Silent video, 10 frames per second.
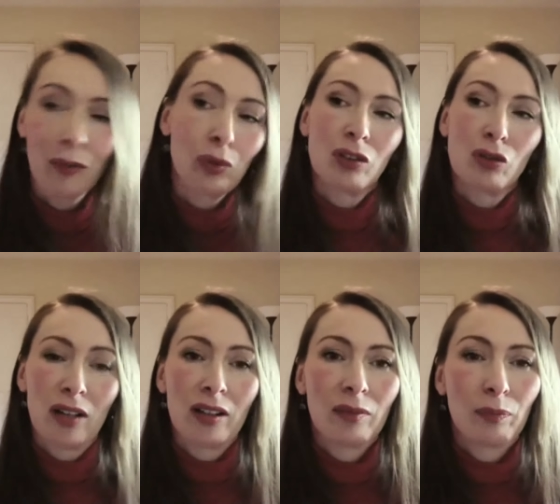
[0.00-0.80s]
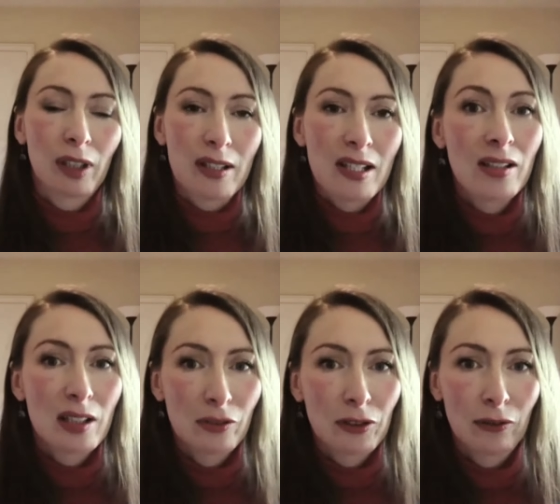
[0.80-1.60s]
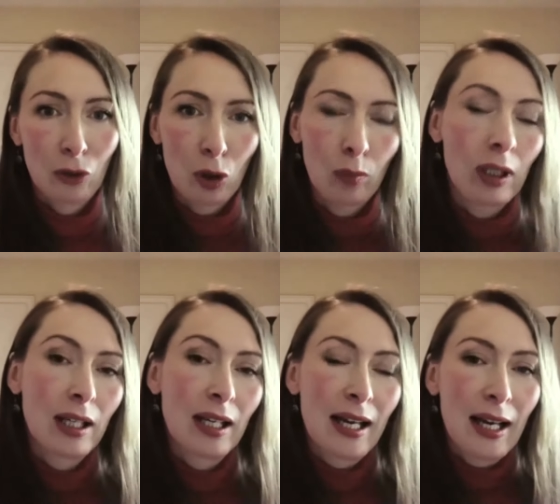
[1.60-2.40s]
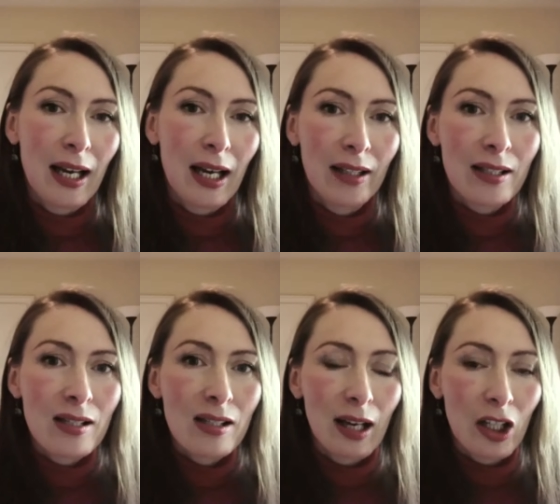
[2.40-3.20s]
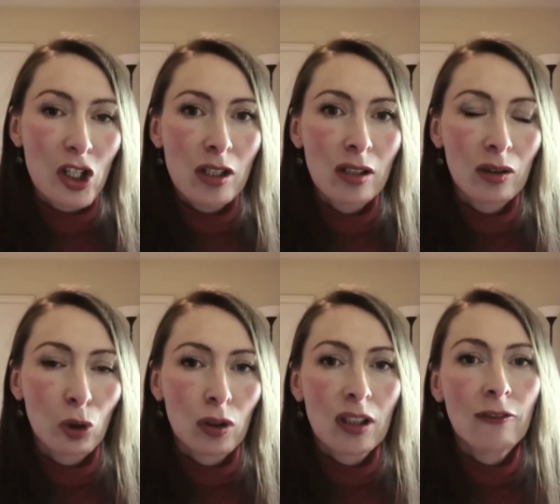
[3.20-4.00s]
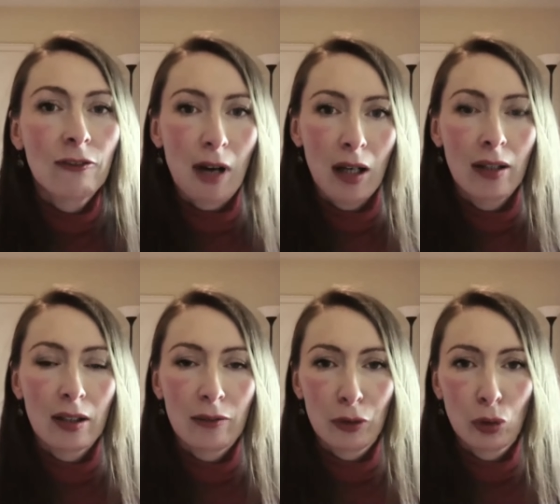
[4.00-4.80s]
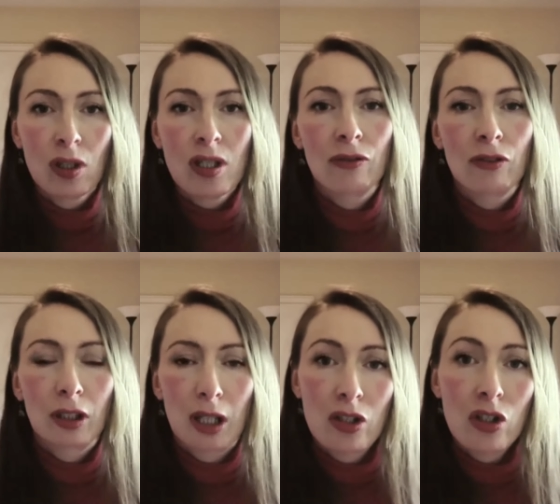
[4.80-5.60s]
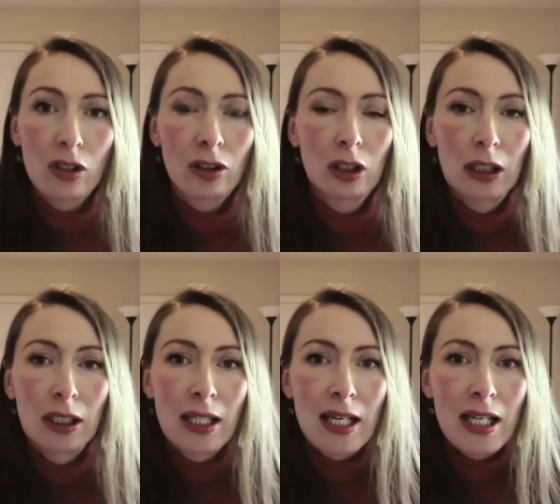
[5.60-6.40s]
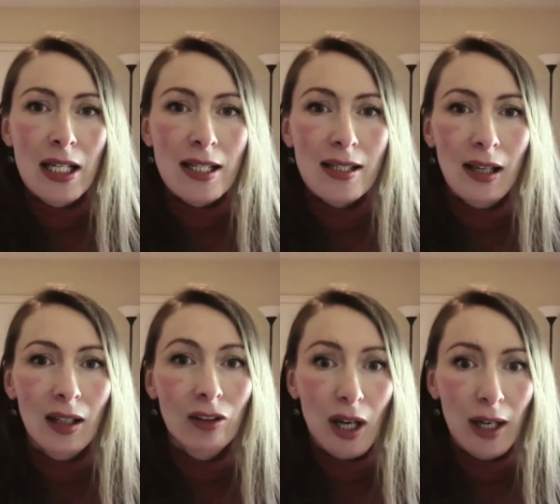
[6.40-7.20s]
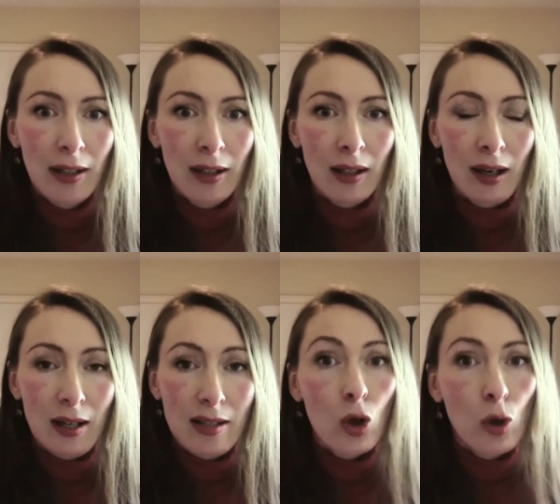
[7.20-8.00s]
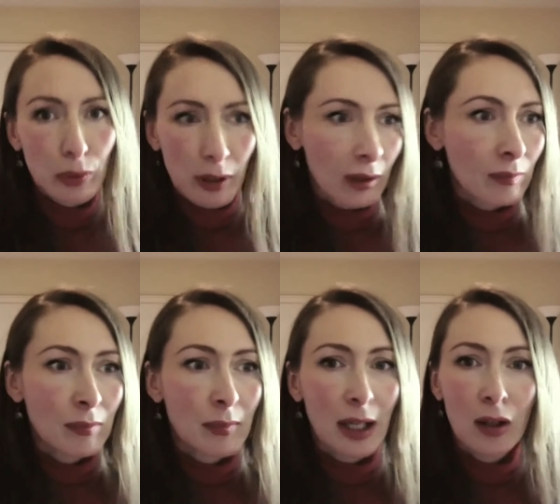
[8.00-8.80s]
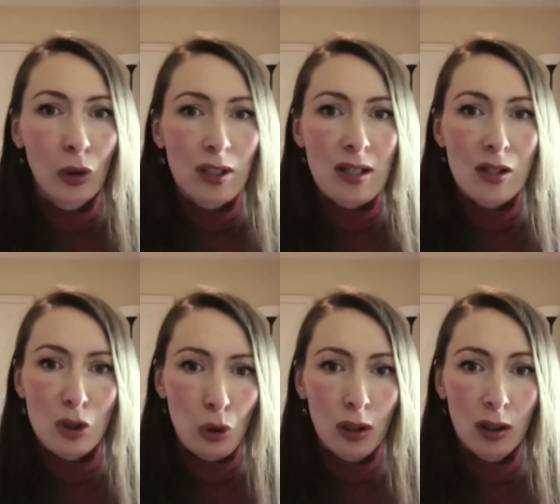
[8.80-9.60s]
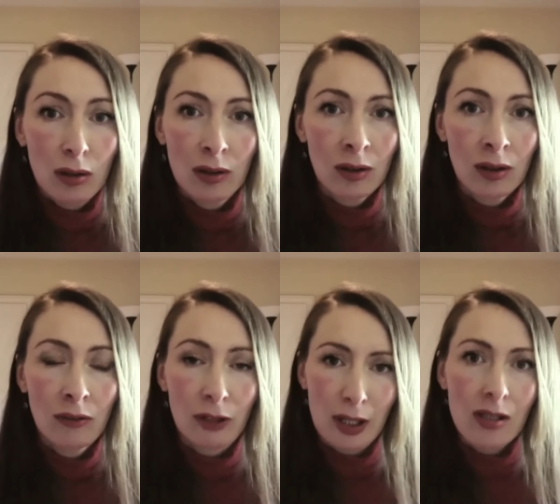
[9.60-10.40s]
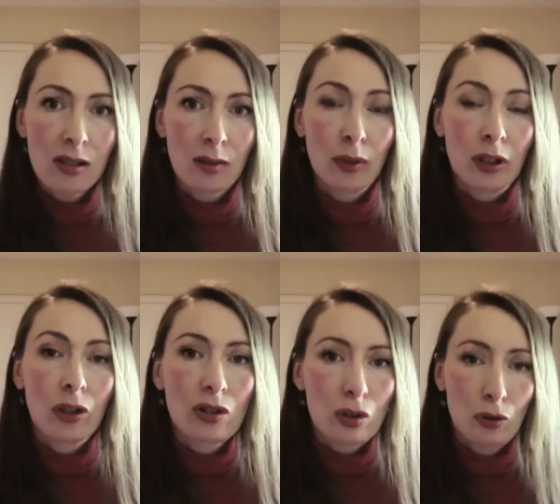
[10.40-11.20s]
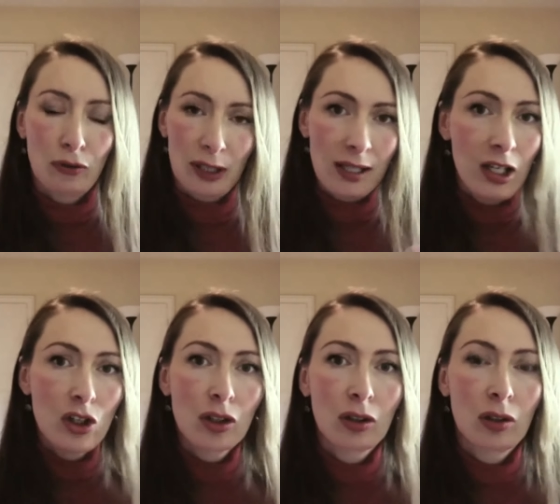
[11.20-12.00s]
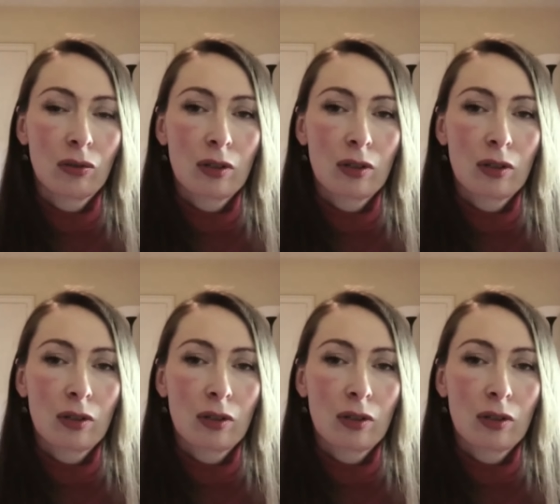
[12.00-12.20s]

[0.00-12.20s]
We'd rather consider different form. And it's actually totally fine if you as a freelancer start running as a company and not as a solo freelancer, because of taxation